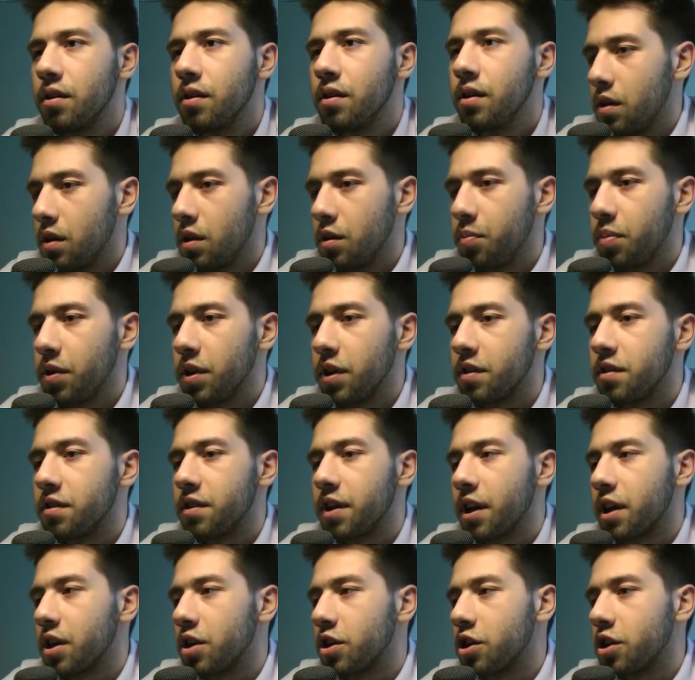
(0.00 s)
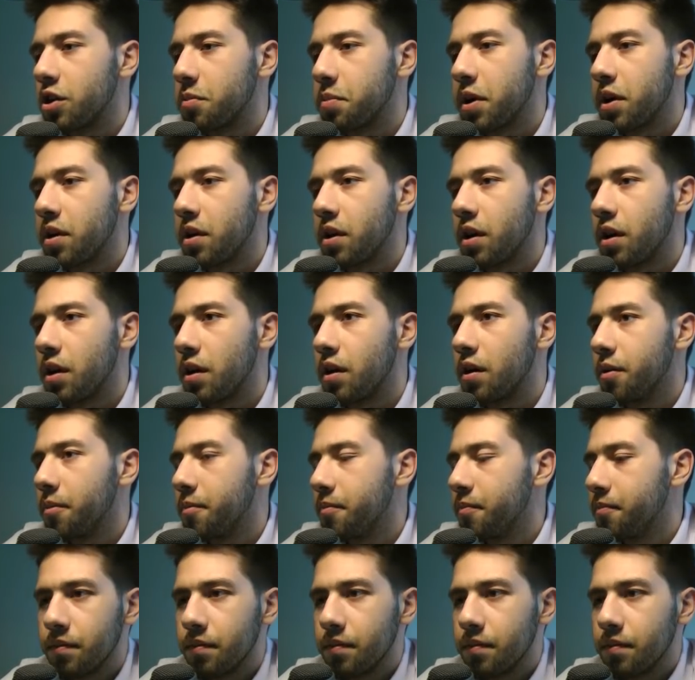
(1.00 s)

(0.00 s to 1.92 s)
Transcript: I'm gonna play a second Ship out here.